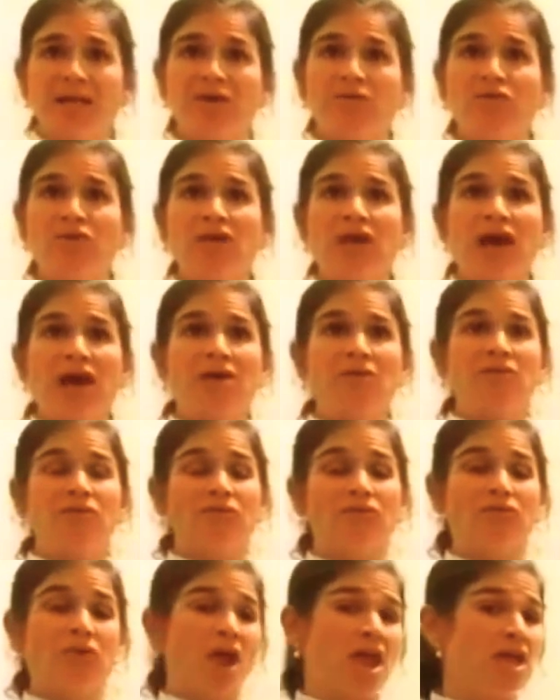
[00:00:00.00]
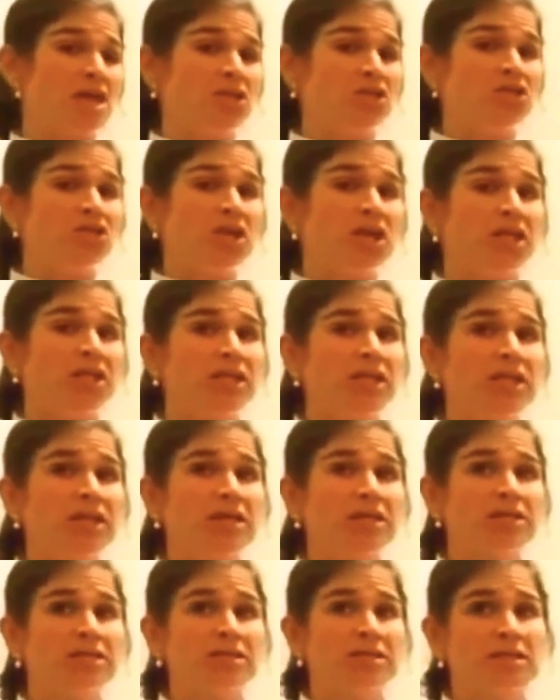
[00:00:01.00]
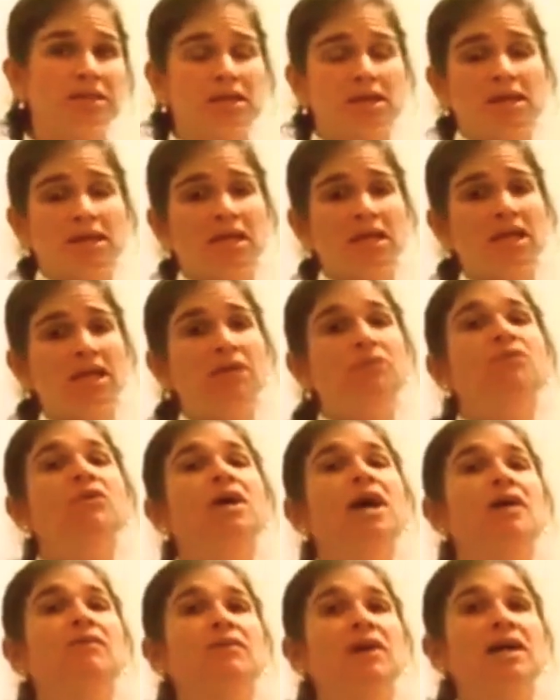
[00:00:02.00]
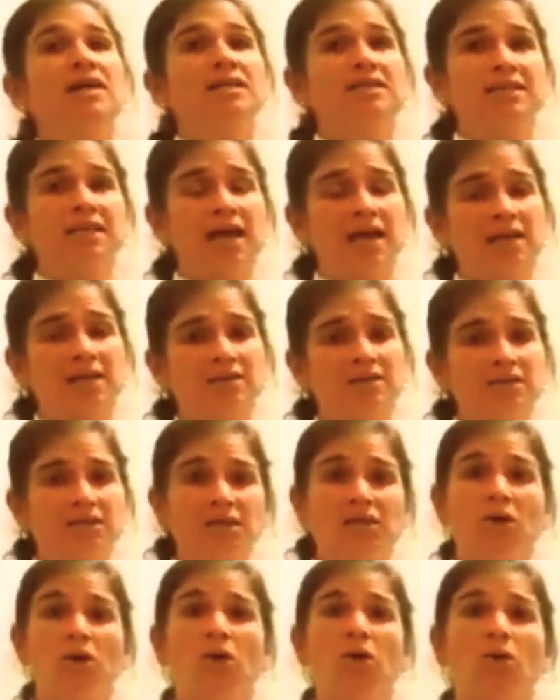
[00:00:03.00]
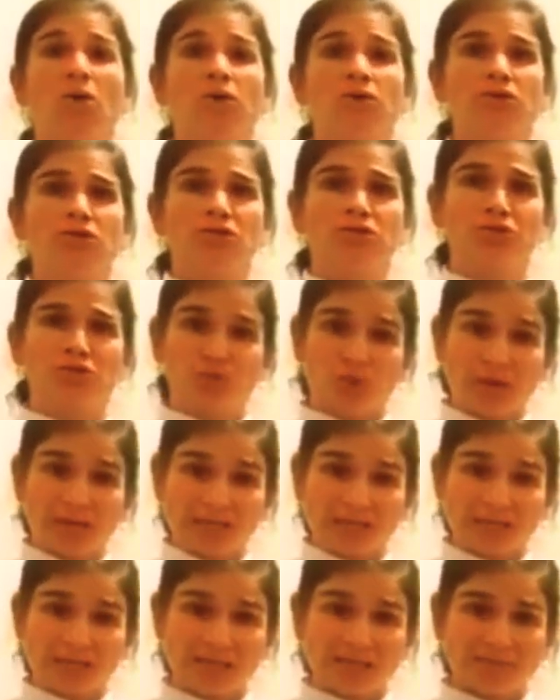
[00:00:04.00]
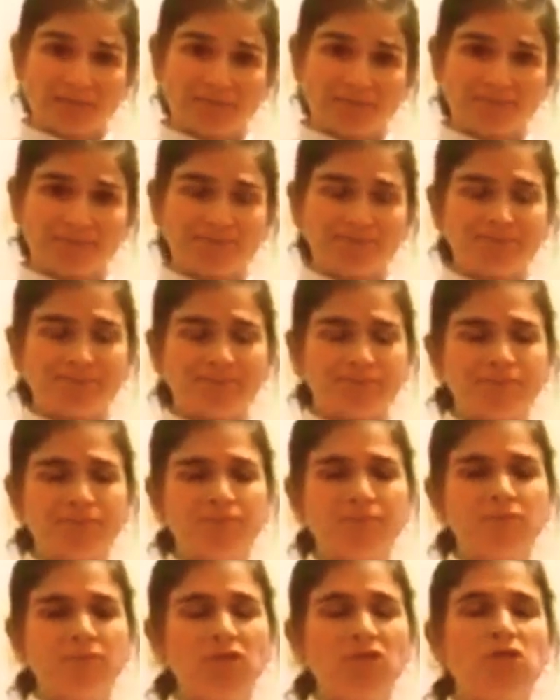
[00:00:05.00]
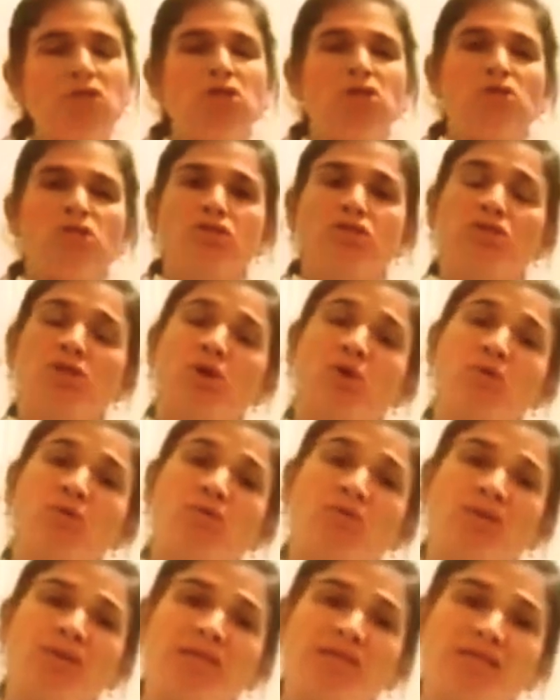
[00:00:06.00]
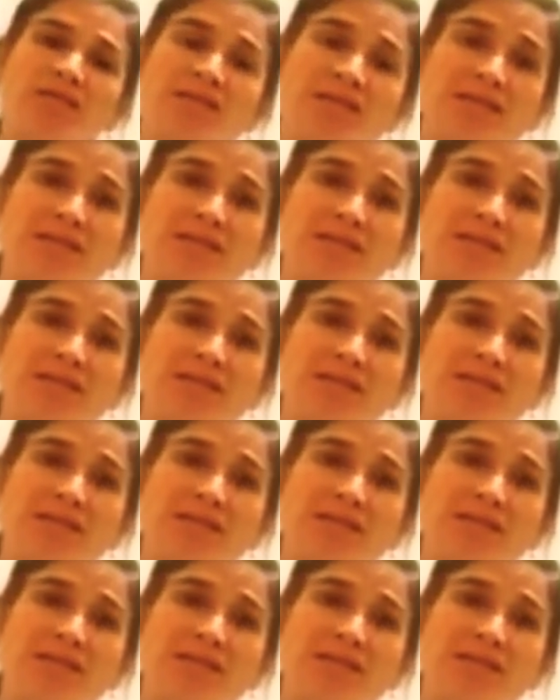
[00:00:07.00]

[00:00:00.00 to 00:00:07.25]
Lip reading: if we have rage attacks, if we have anxiety or stress. So this